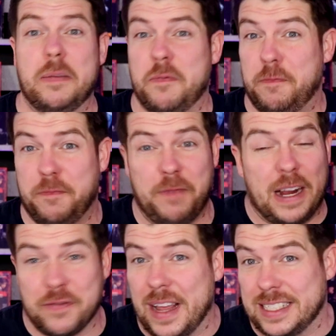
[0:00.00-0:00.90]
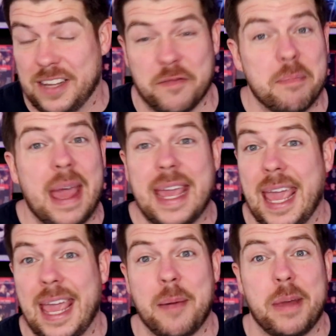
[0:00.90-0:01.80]
fuckfest of
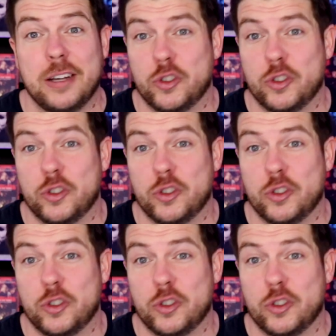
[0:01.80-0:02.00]
mayhem and